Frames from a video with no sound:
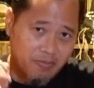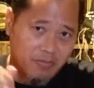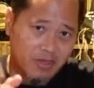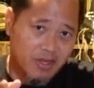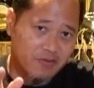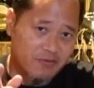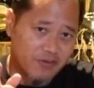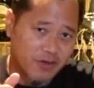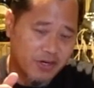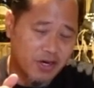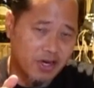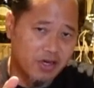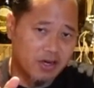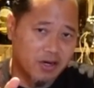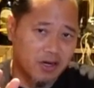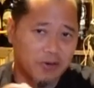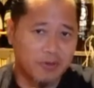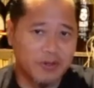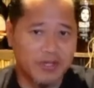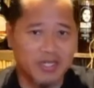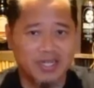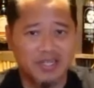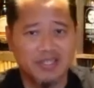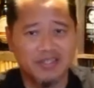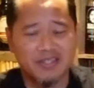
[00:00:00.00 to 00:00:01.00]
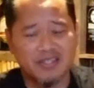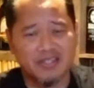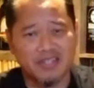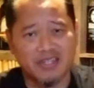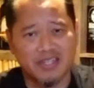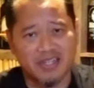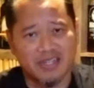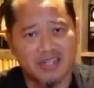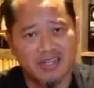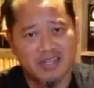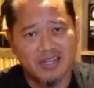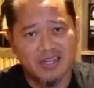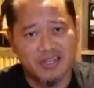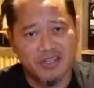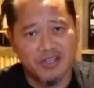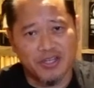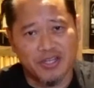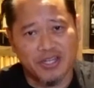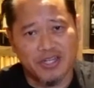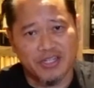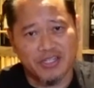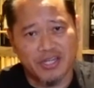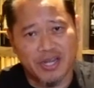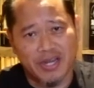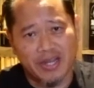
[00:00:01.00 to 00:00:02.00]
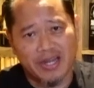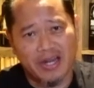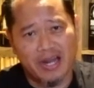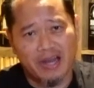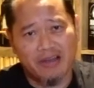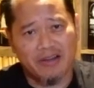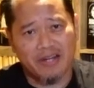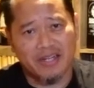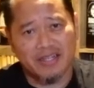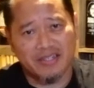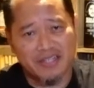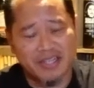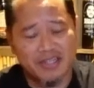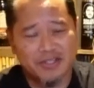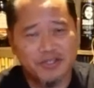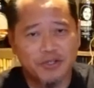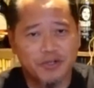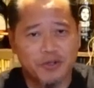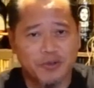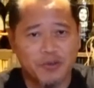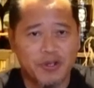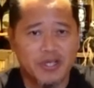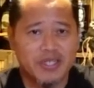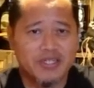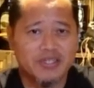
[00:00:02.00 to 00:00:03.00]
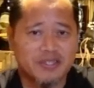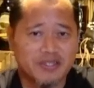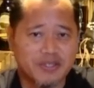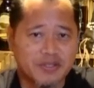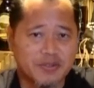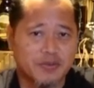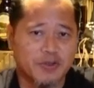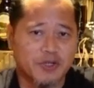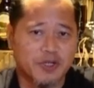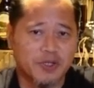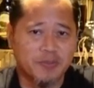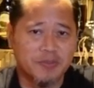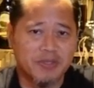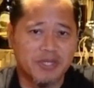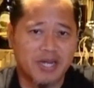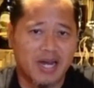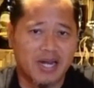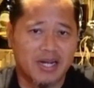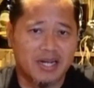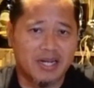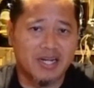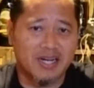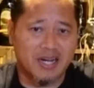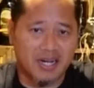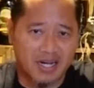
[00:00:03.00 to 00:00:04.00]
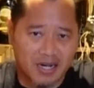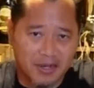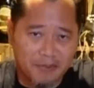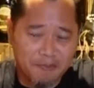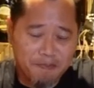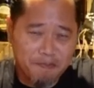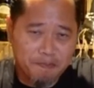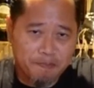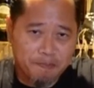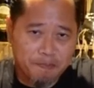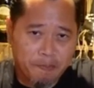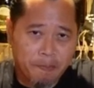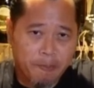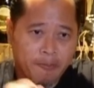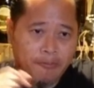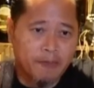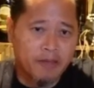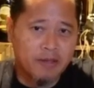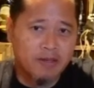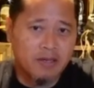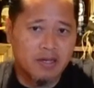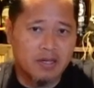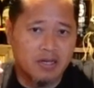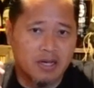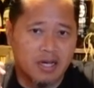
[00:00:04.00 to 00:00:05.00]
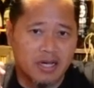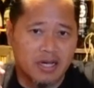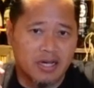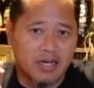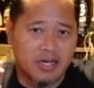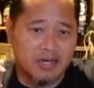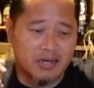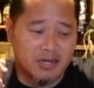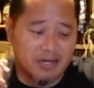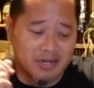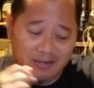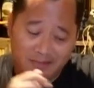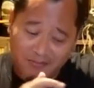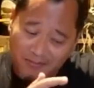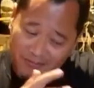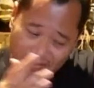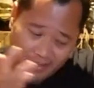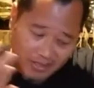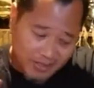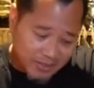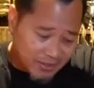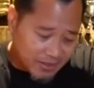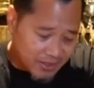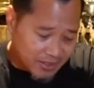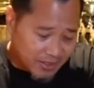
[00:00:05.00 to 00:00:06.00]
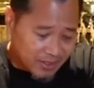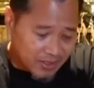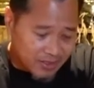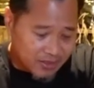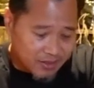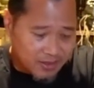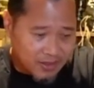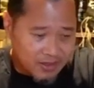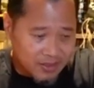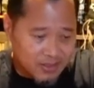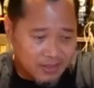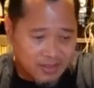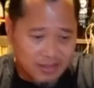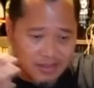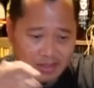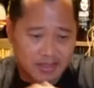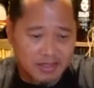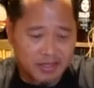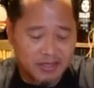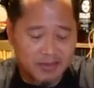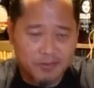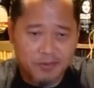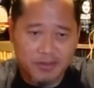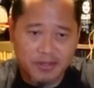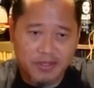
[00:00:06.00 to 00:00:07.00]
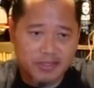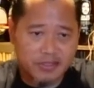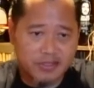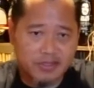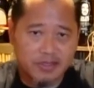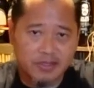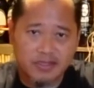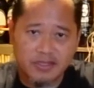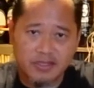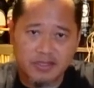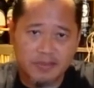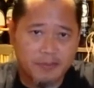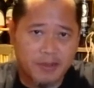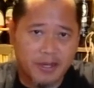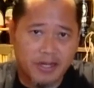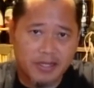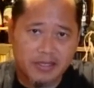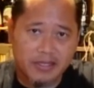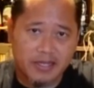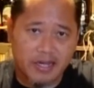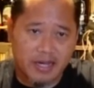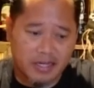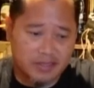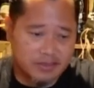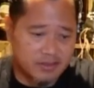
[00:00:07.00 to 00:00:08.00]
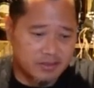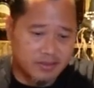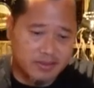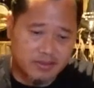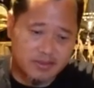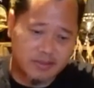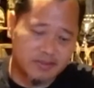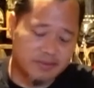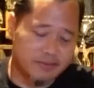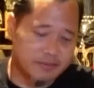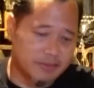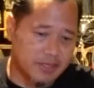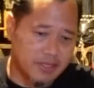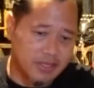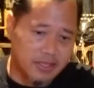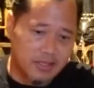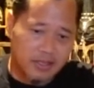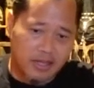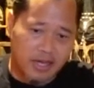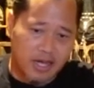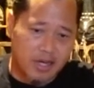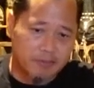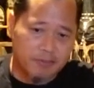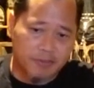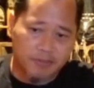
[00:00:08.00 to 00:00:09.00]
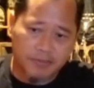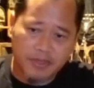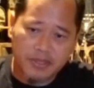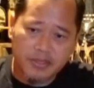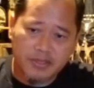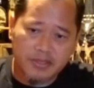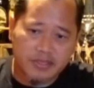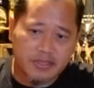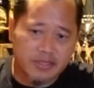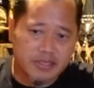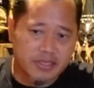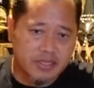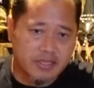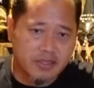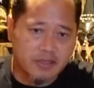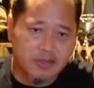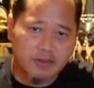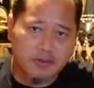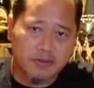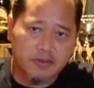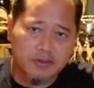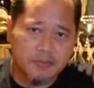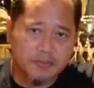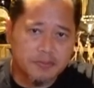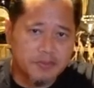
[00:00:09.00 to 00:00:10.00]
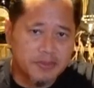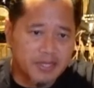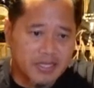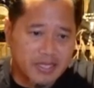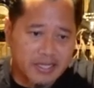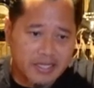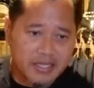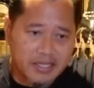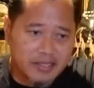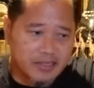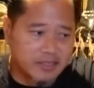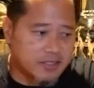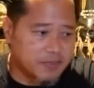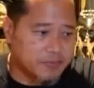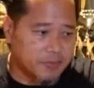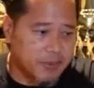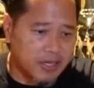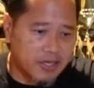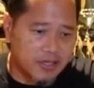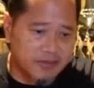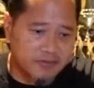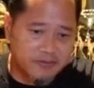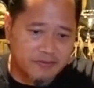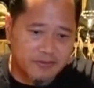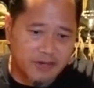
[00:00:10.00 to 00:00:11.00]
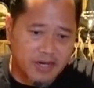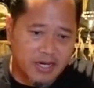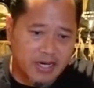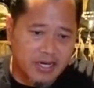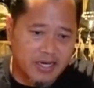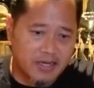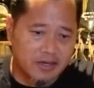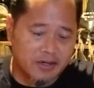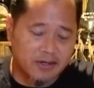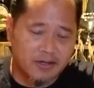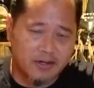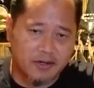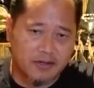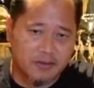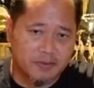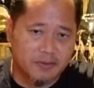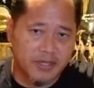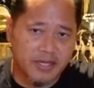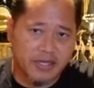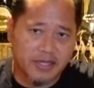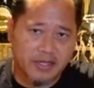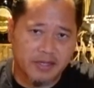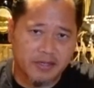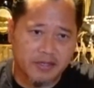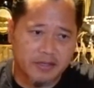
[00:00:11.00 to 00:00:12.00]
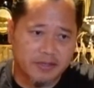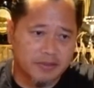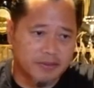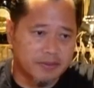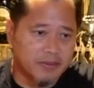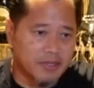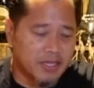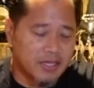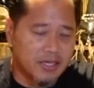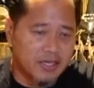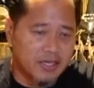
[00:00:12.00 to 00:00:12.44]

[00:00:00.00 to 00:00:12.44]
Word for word: if you're not already listening, you can check it out at desertoasisroom.com. And find it at anywhere that you listen to podcasts. It's Apple Music, Google Play, Spotify, iHeartRadio,